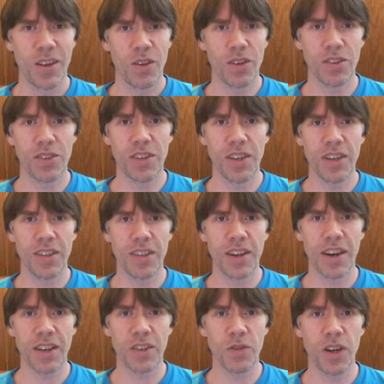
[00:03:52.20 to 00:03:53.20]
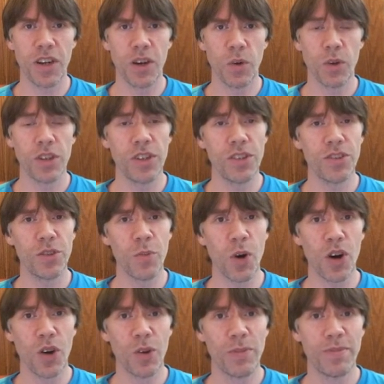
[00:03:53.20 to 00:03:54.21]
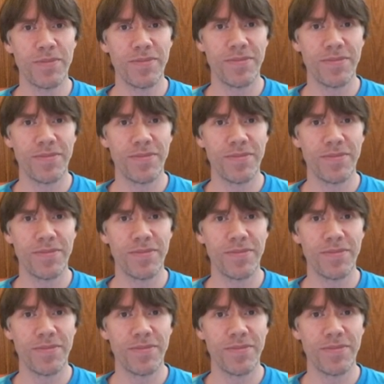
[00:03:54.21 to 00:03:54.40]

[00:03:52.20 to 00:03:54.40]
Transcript: I'll see you in the next video, which is tomorrow.